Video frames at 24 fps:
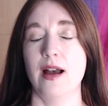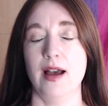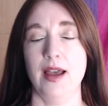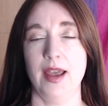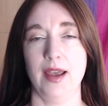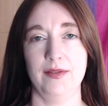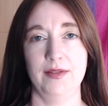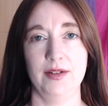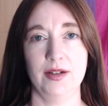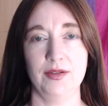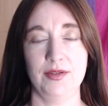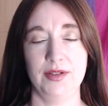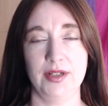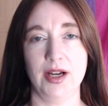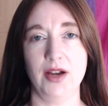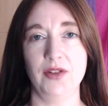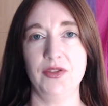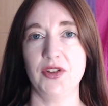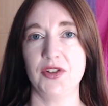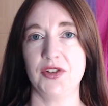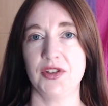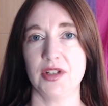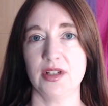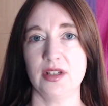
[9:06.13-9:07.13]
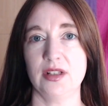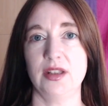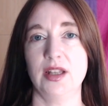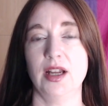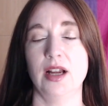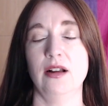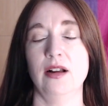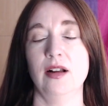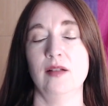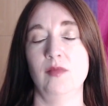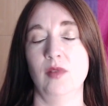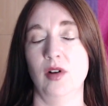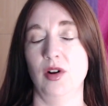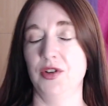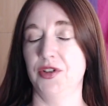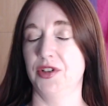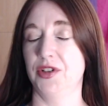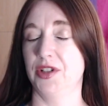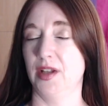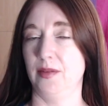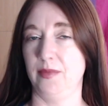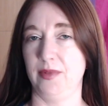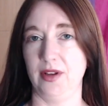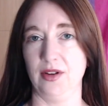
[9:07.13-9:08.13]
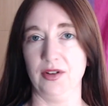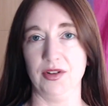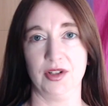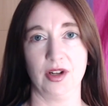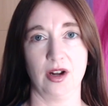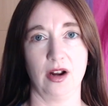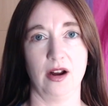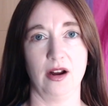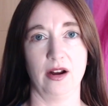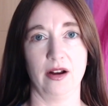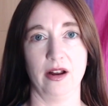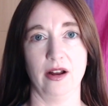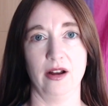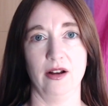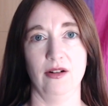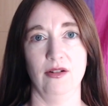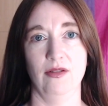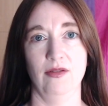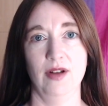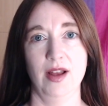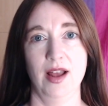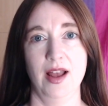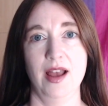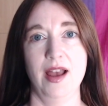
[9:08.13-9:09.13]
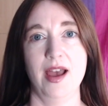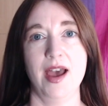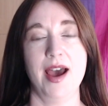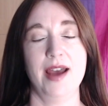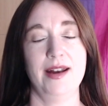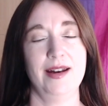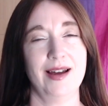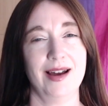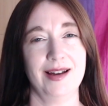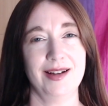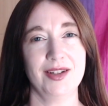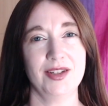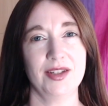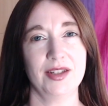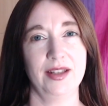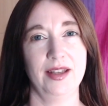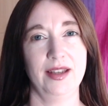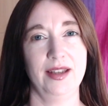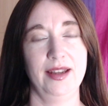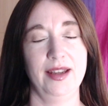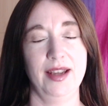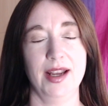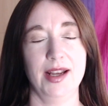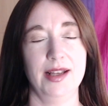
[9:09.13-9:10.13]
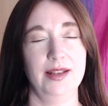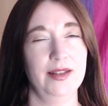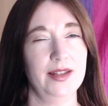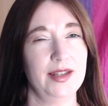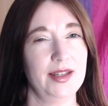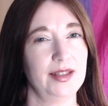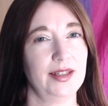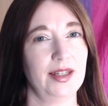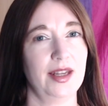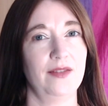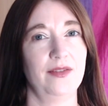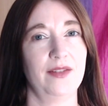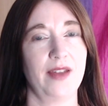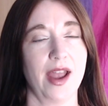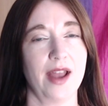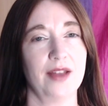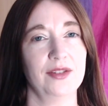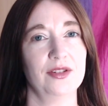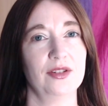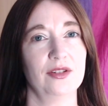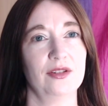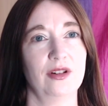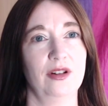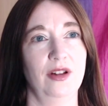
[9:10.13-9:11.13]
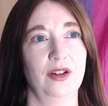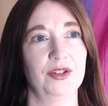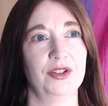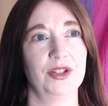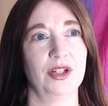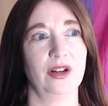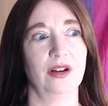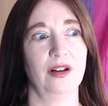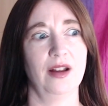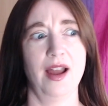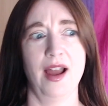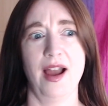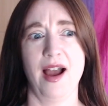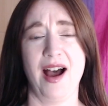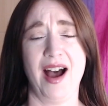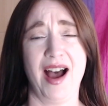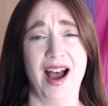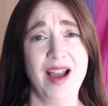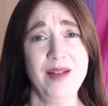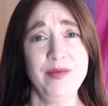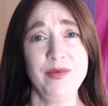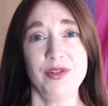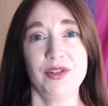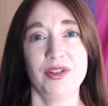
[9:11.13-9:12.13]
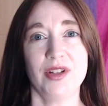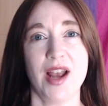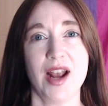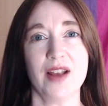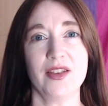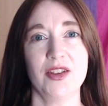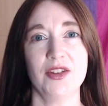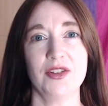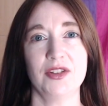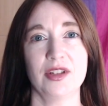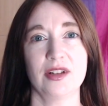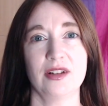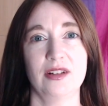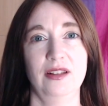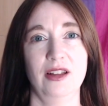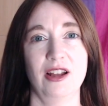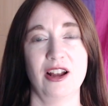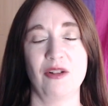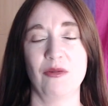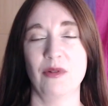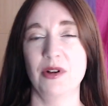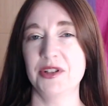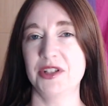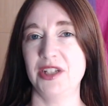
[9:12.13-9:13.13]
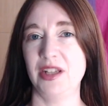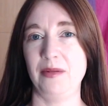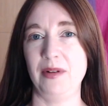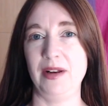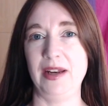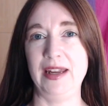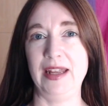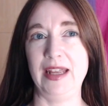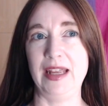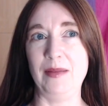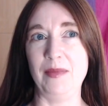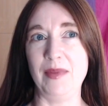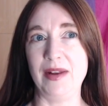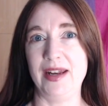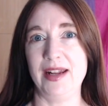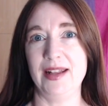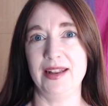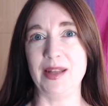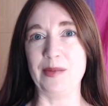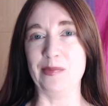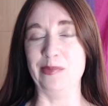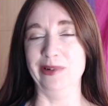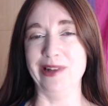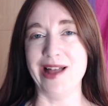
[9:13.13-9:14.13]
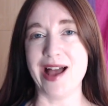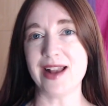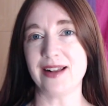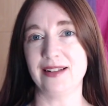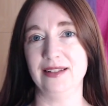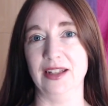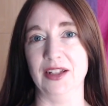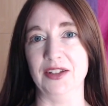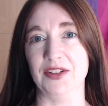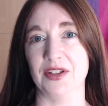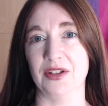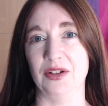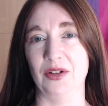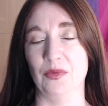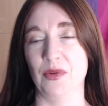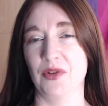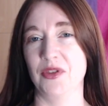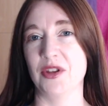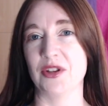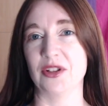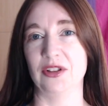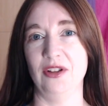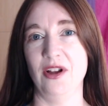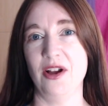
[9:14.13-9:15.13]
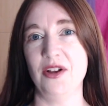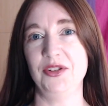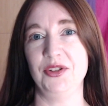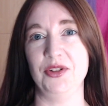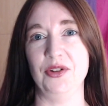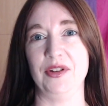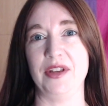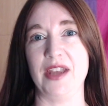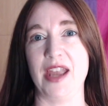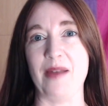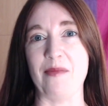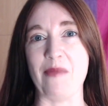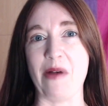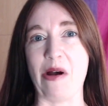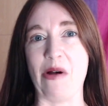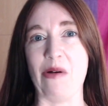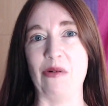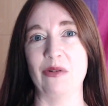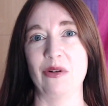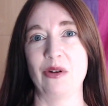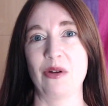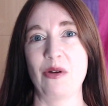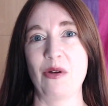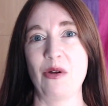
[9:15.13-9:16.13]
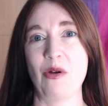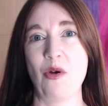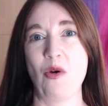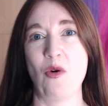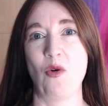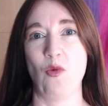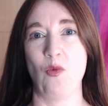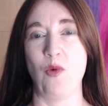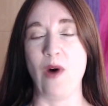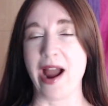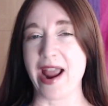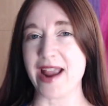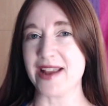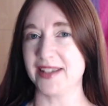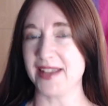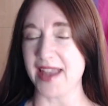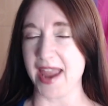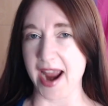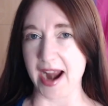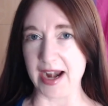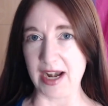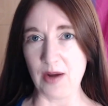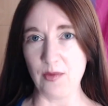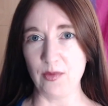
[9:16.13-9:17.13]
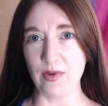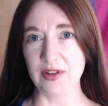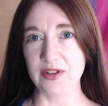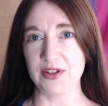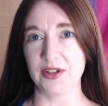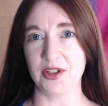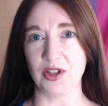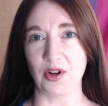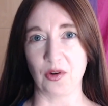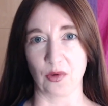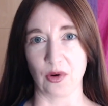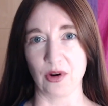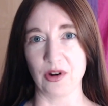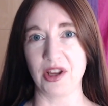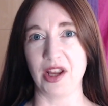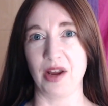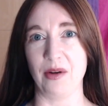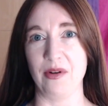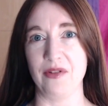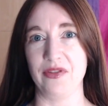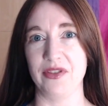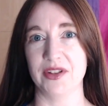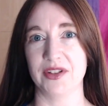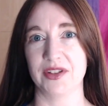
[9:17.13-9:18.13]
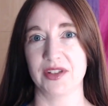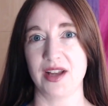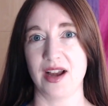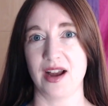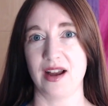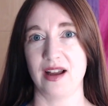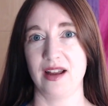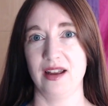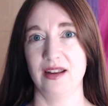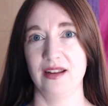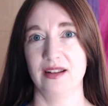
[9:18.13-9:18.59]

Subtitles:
I have no doubt that Sinclair emotionally abused Argo, and honestly, in this day of cancel culture, I'm shocked that Sinclair wasn't immediately blacklisted when this lawsuit came out. Why is anyone still working with this guy?